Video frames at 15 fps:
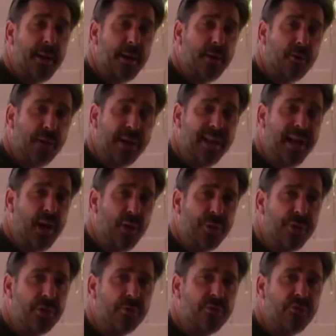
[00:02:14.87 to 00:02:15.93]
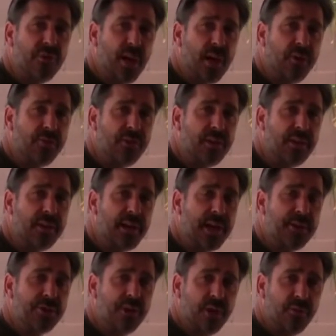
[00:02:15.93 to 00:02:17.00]
create healthier cells in the
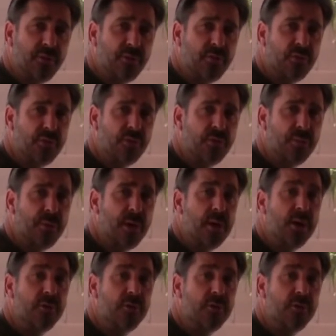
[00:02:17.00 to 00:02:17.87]
digestive system